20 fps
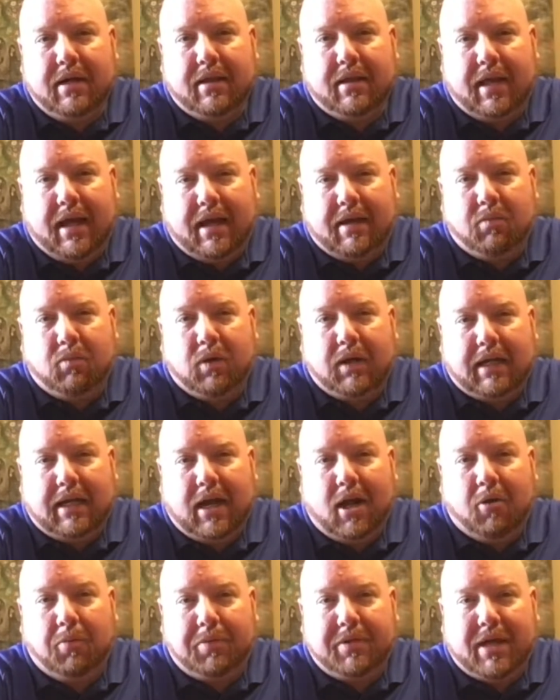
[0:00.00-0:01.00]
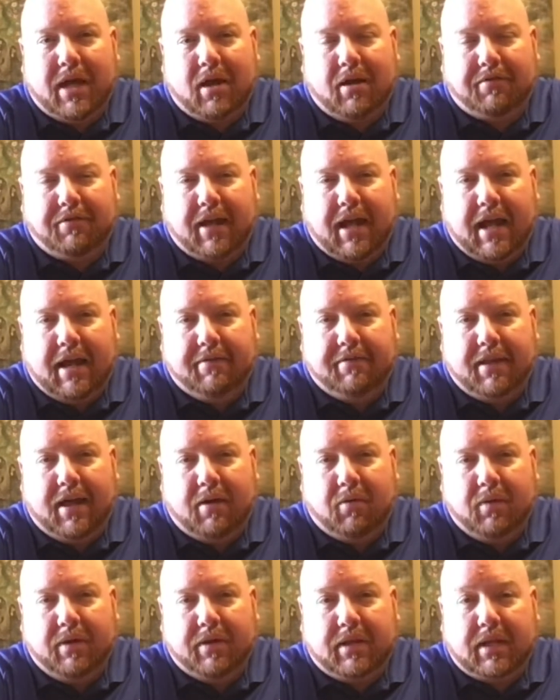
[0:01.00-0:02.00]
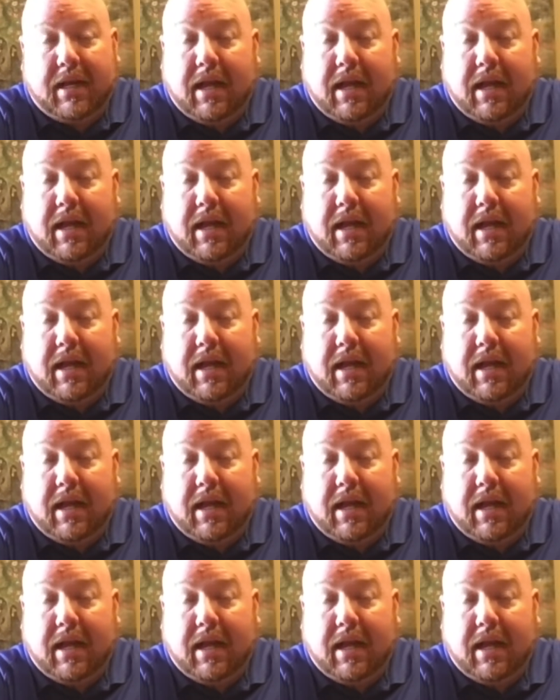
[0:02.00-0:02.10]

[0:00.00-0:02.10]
that really helps out if you have that with you.